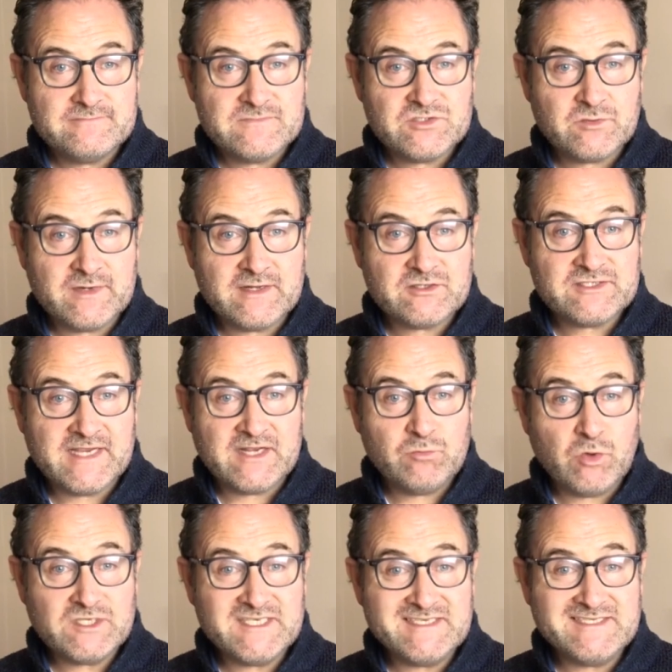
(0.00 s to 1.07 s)
Someone else said,
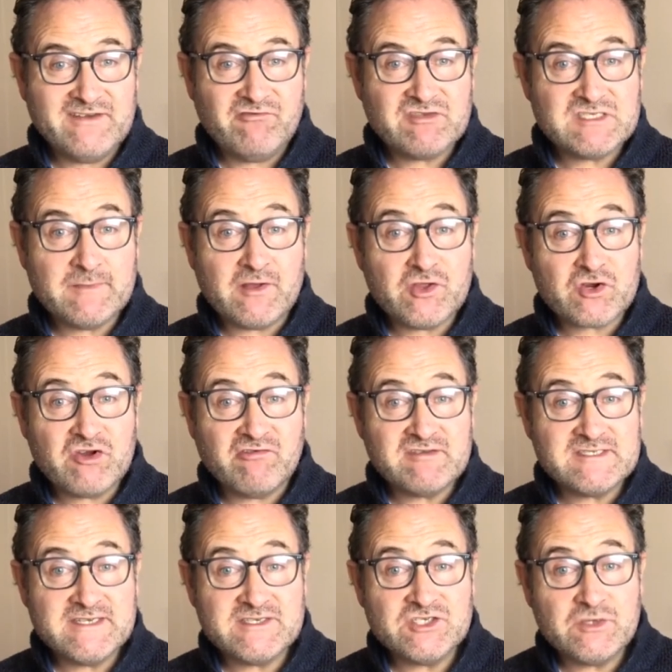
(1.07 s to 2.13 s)
what is different about the current
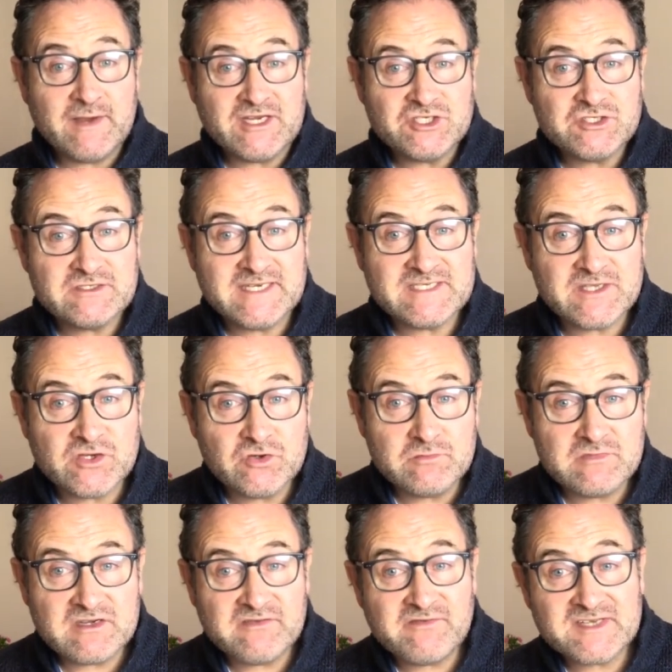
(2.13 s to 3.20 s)
situation is the
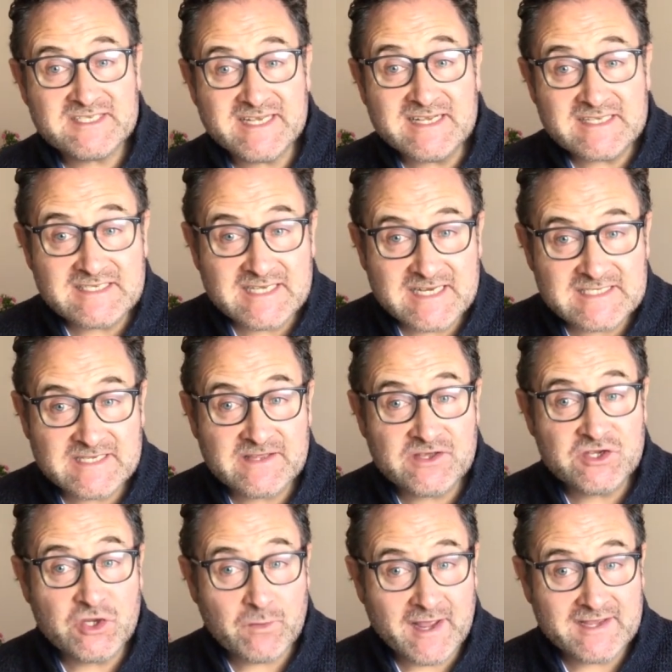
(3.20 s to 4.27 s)
number of facilities in
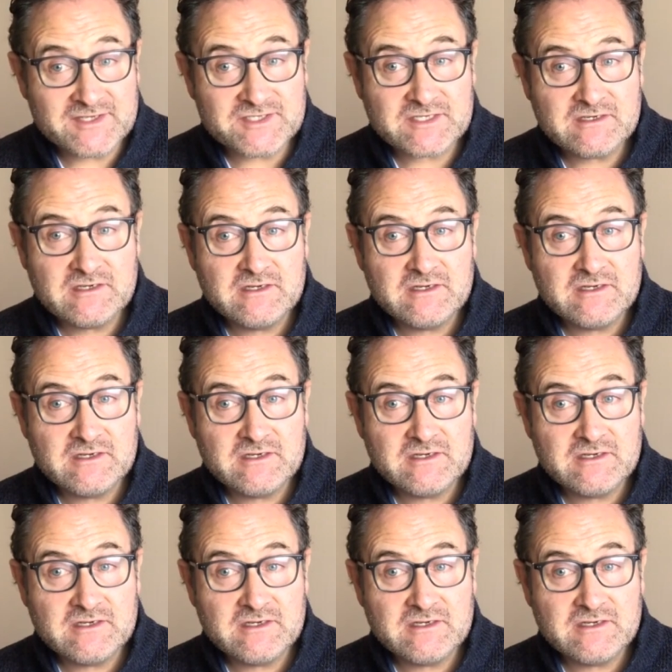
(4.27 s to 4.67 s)
the US